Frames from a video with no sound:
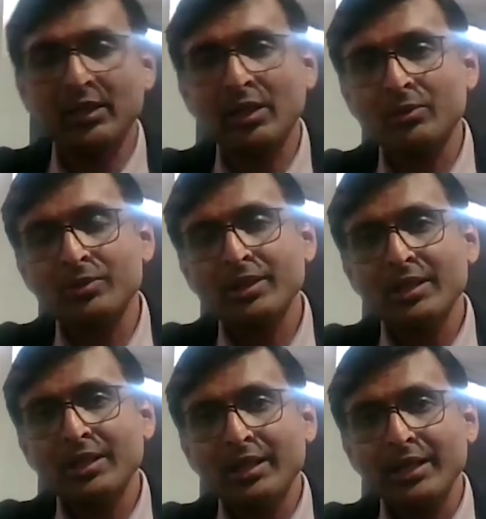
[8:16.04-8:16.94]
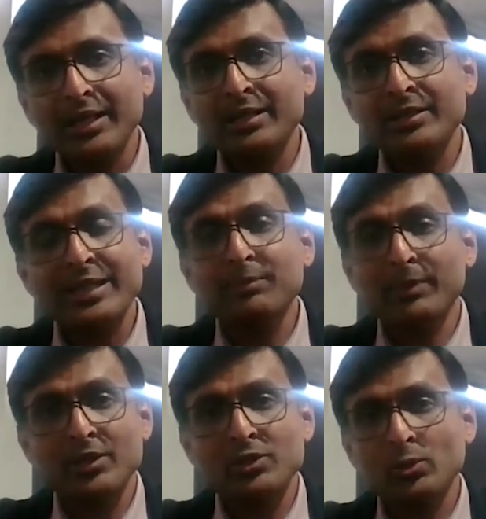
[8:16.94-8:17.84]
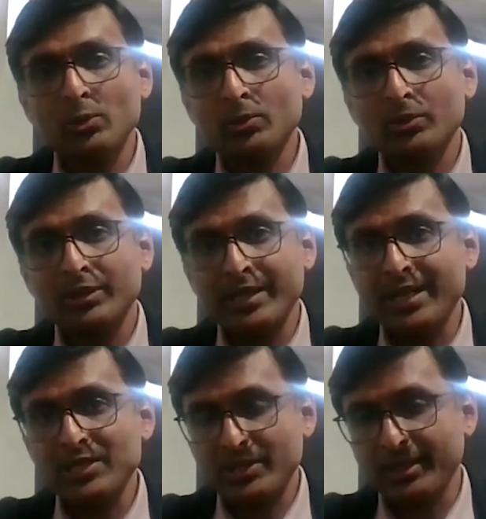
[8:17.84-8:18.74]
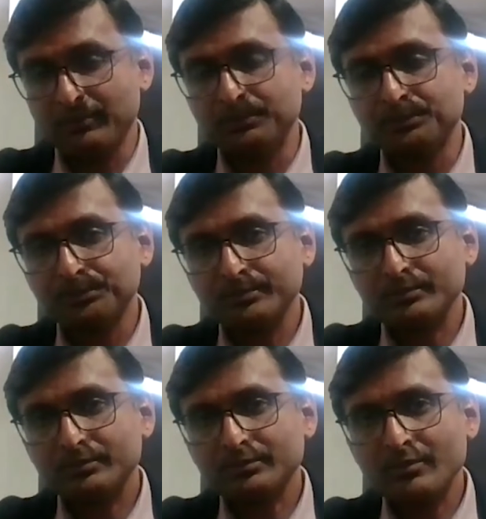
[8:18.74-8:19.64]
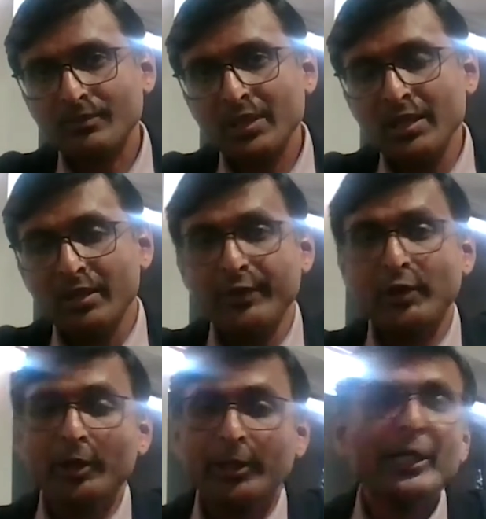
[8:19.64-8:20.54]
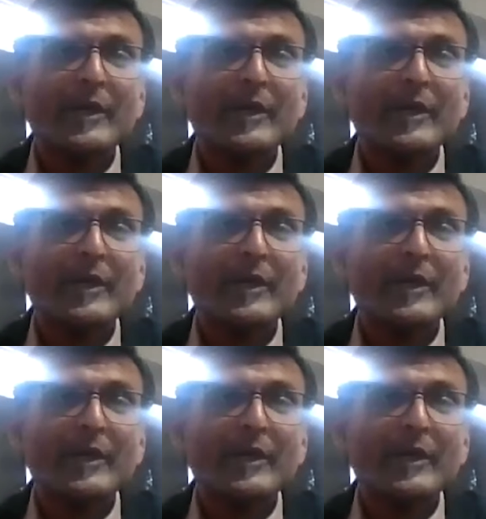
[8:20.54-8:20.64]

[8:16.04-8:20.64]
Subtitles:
account in T plus 2 days time. We're talking